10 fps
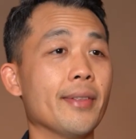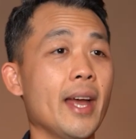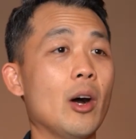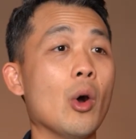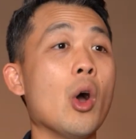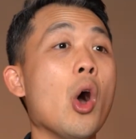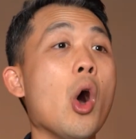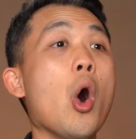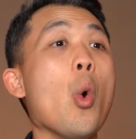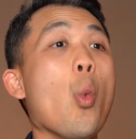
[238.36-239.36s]
Now,
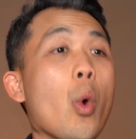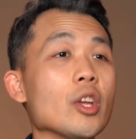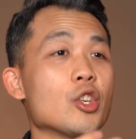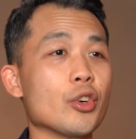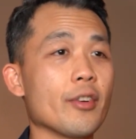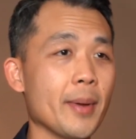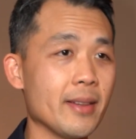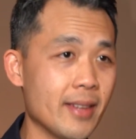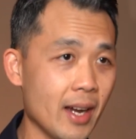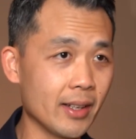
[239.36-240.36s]
what should have
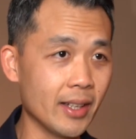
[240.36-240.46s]
been done